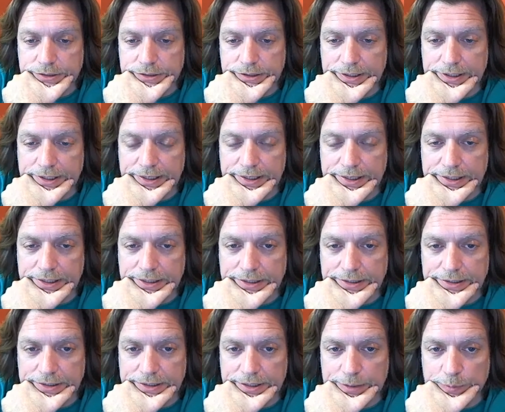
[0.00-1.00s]

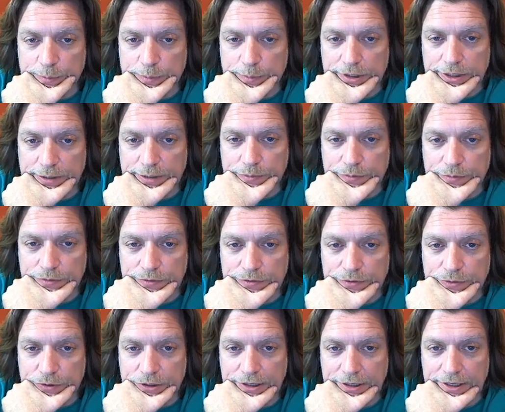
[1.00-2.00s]
And I'm, I'm
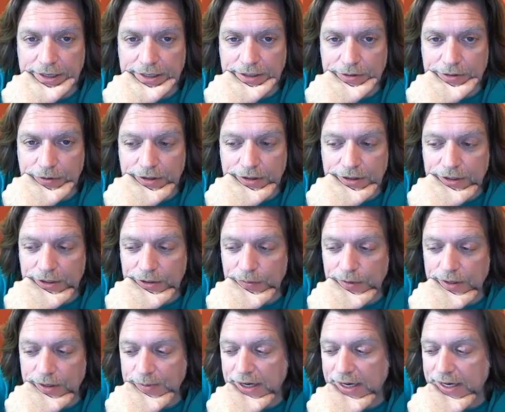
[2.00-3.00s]
working with a new
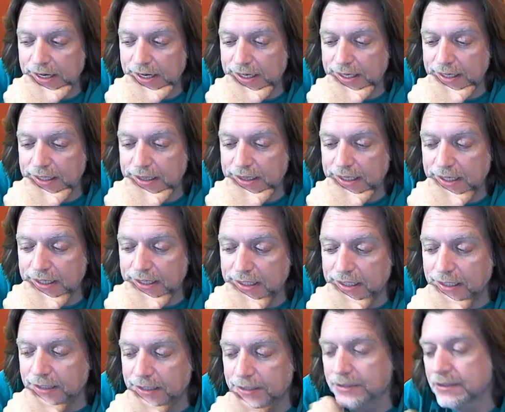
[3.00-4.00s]
web guy to get that
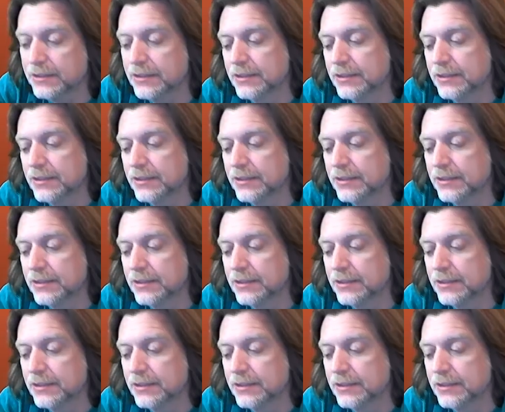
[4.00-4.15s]
done.